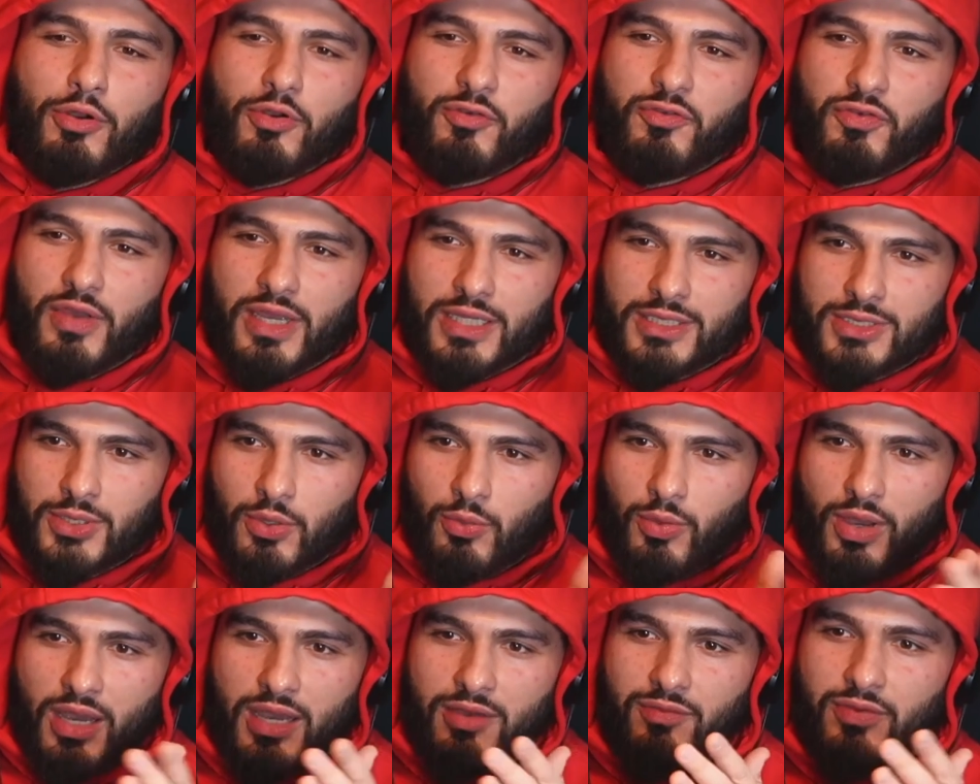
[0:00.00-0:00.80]
effect or
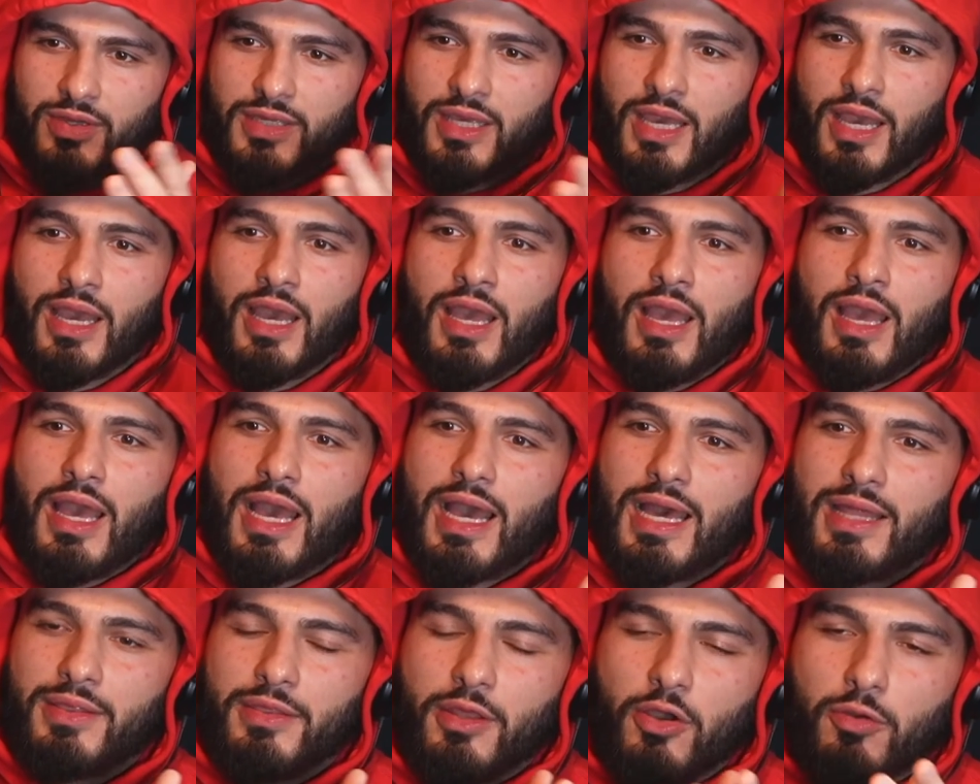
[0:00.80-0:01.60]
whatever,
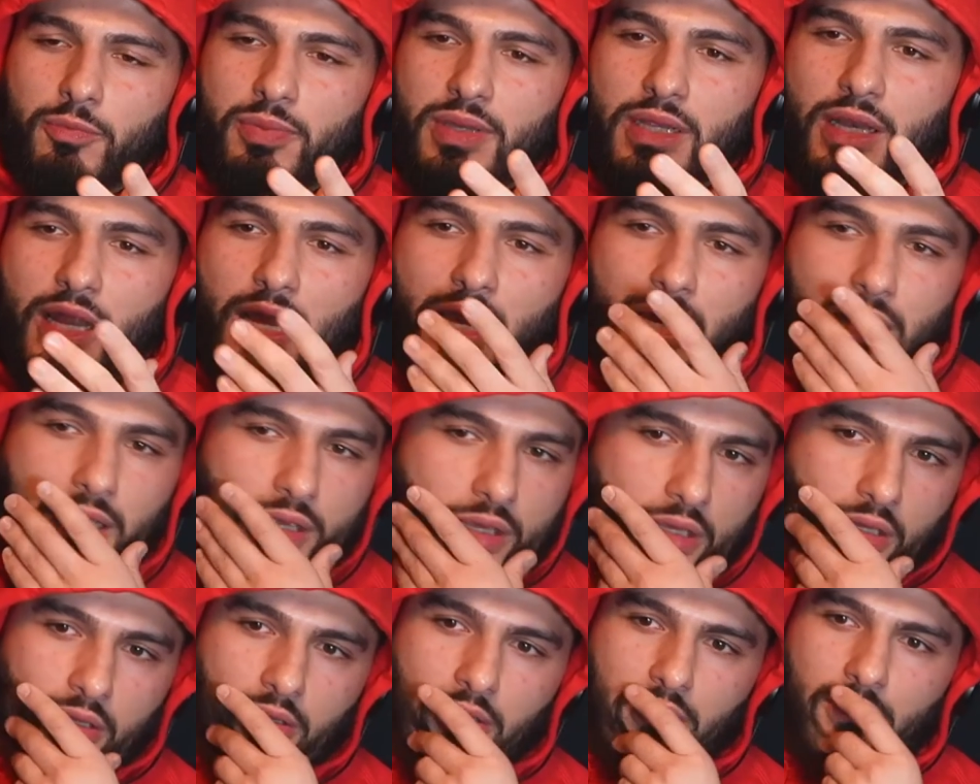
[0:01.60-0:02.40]
and they'll be
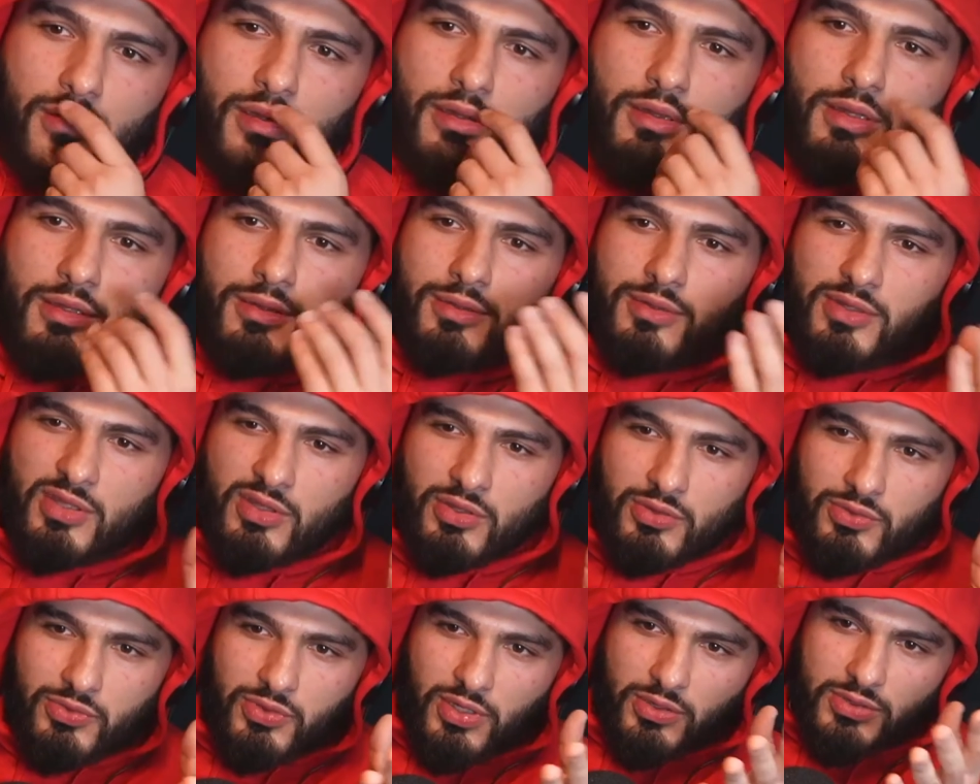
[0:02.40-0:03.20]
like,
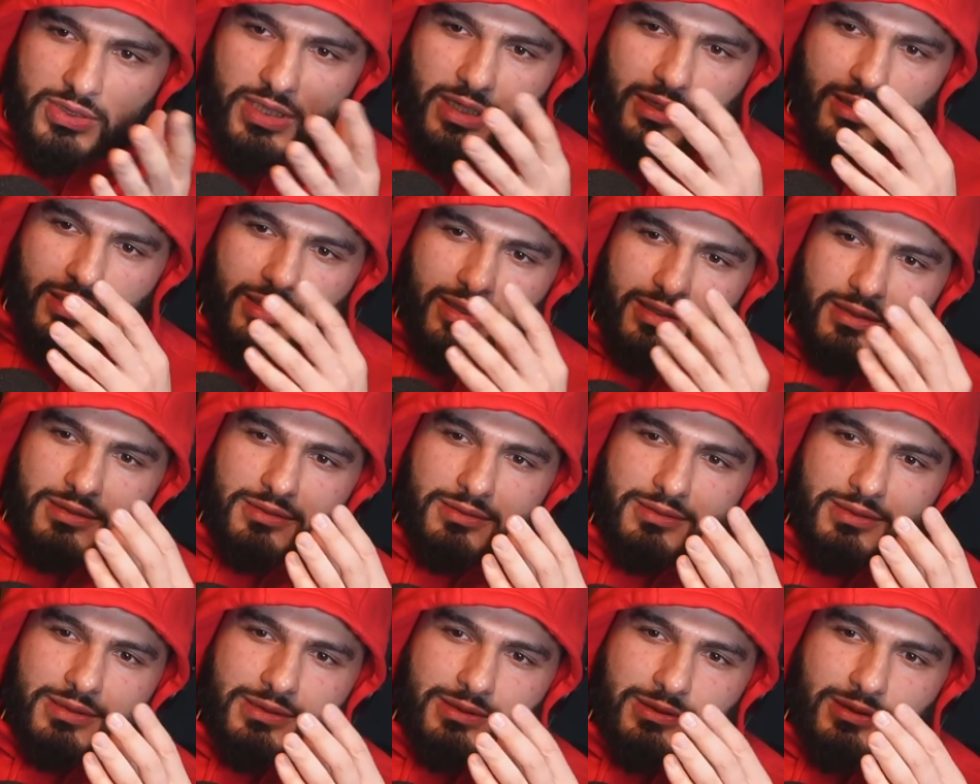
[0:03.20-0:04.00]
they'll say
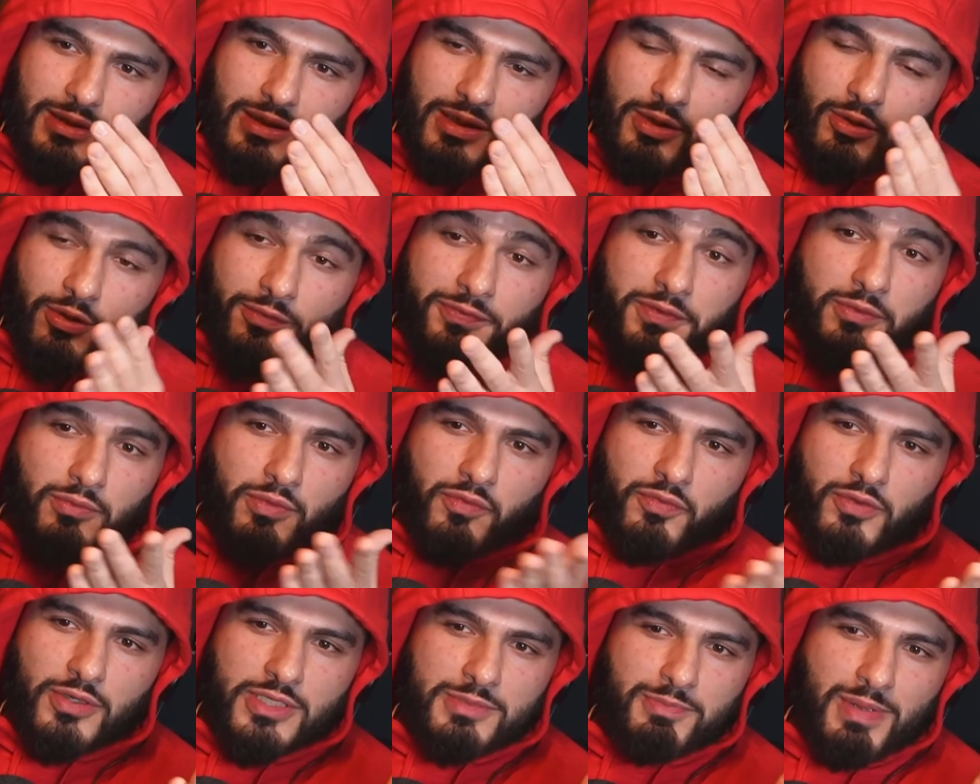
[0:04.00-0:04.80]
it often
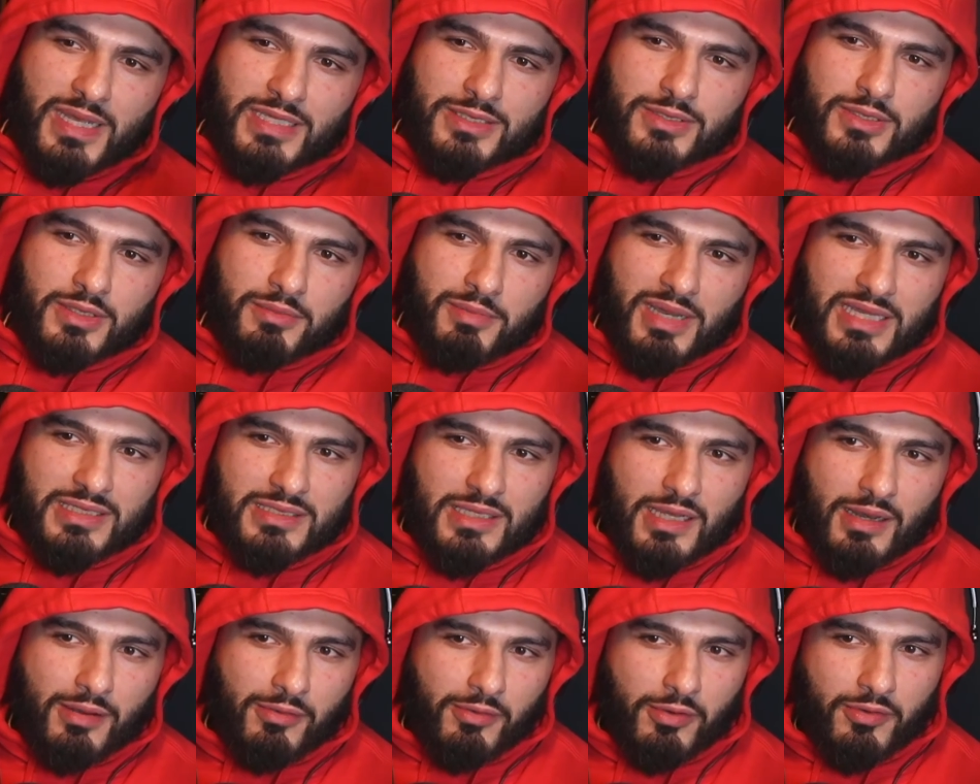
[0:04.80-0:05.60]
refers back to the
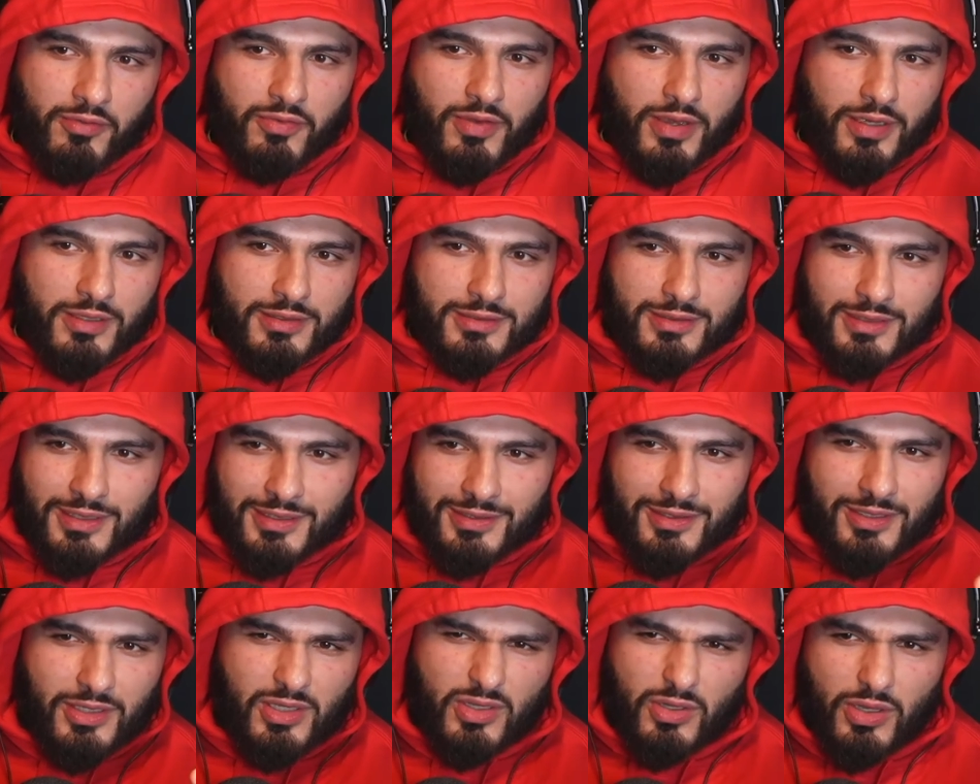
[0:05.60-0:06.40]
Mandela effect,
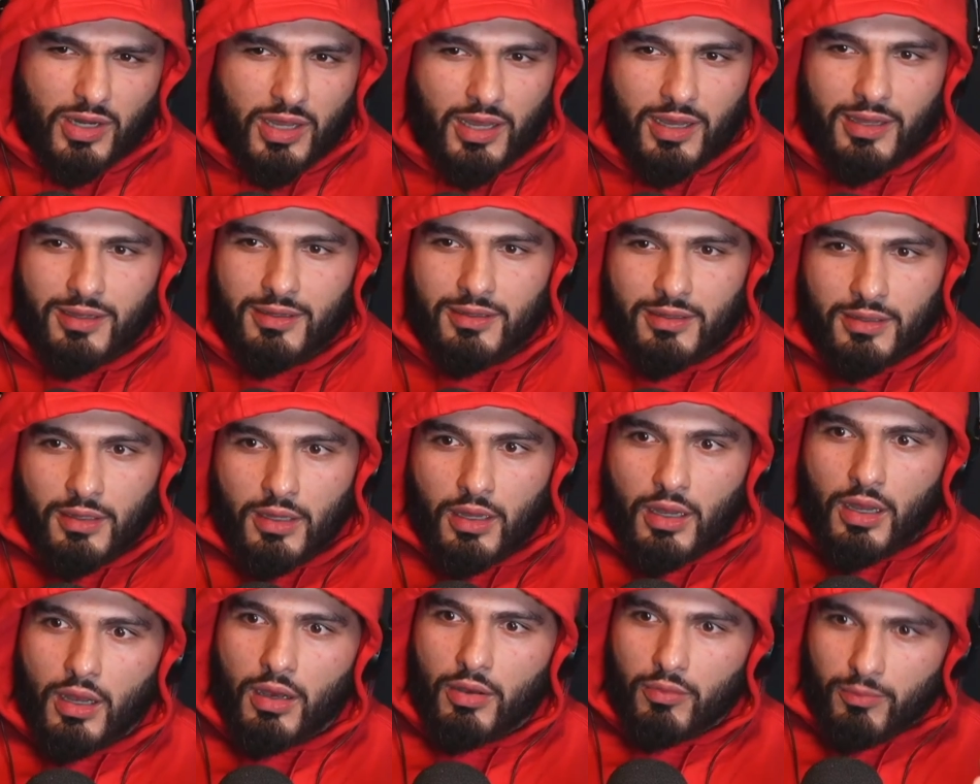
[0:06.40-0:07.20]
and you're like,
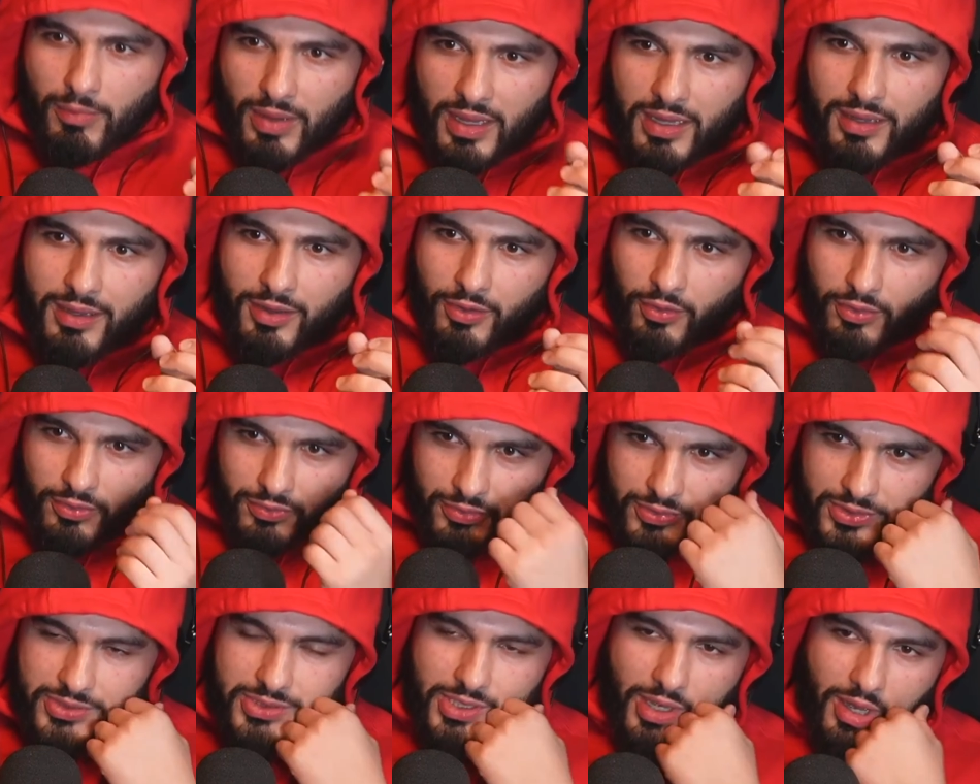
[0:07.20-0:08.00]
oh man, God,
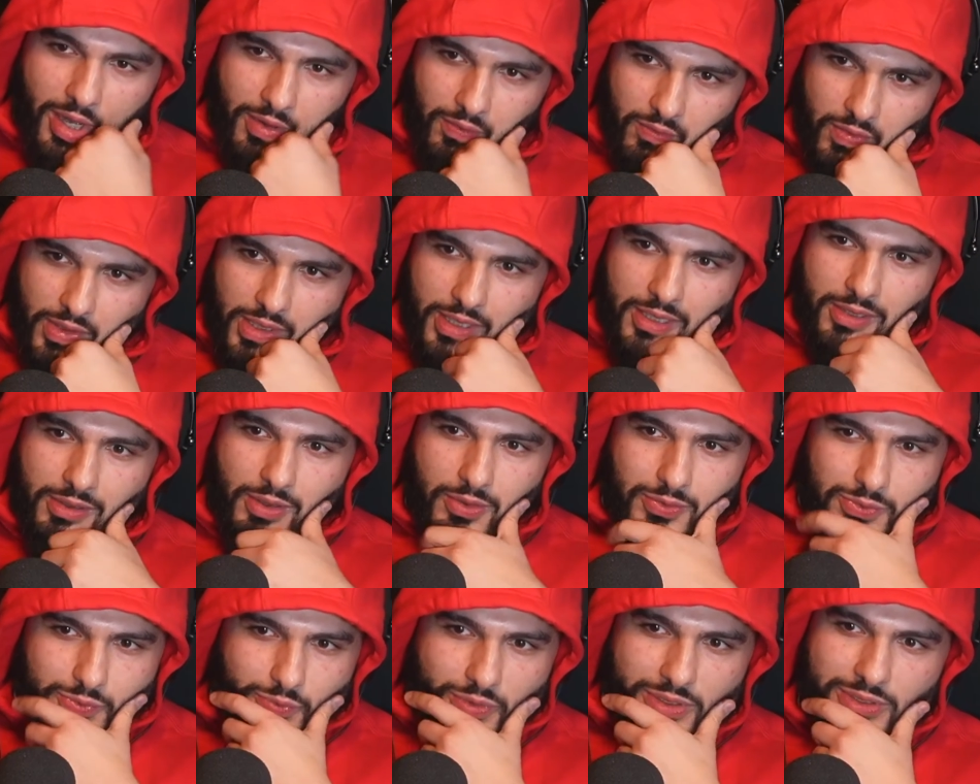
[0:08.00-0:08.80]
this guy really
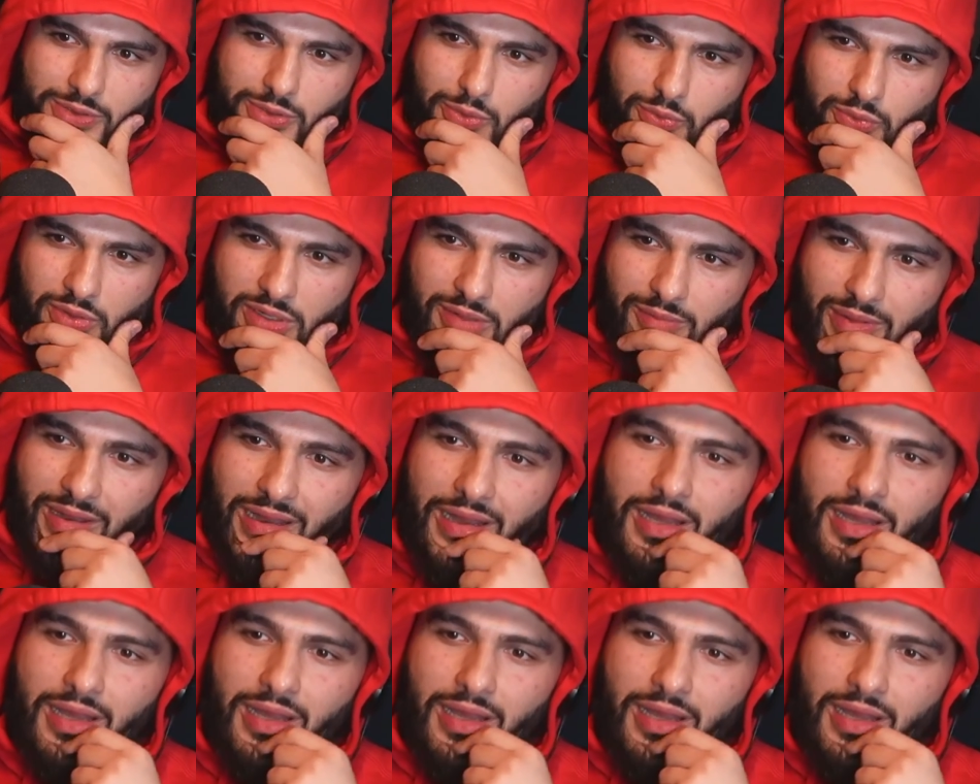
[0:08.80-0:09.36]
knows what he's talking about.